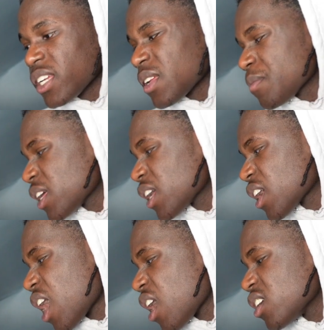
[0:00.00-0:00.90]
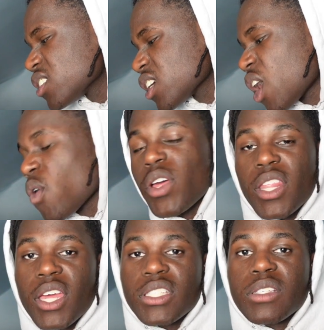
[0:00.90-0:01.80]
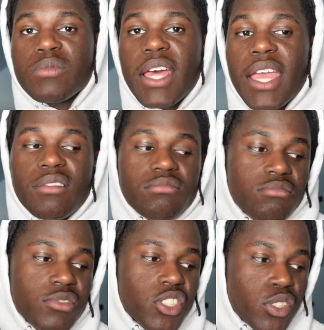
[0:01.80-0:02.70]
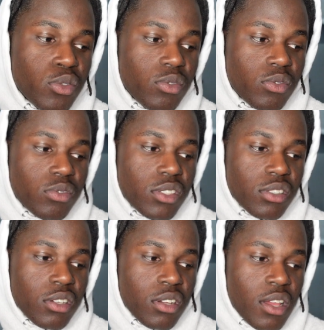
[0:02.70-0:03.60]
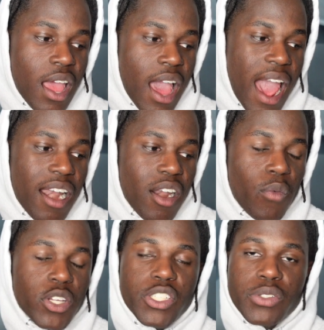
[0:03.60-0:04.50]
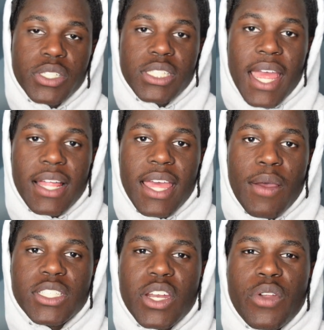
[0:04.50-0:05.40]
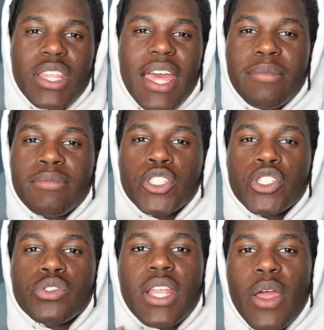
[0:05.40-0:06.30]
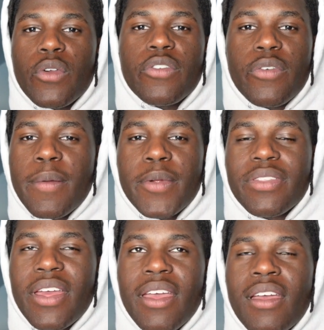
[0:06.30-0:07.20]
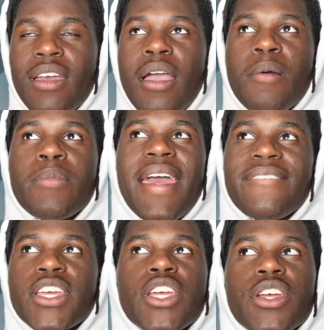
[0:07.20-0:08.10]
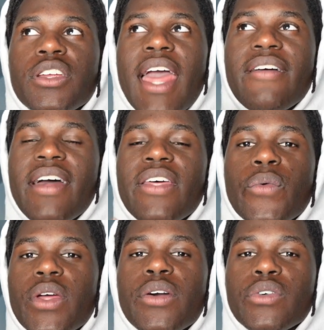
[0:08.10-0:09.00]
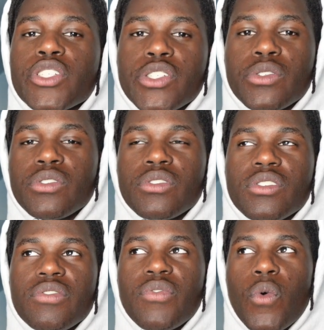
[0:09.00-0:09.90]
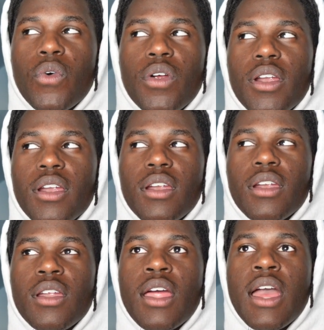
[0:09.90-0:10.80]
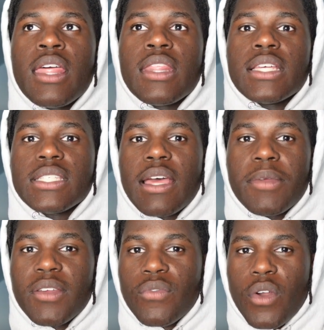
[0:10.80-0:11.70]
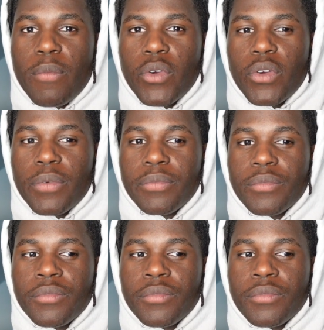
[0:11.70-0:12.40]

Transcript: something to go with it. Some like shoes I don't know what shoes exactly. I was going to wear like the shoes that I wore for my birthday, but I figured I'd rather wear those shoes for the semi-formal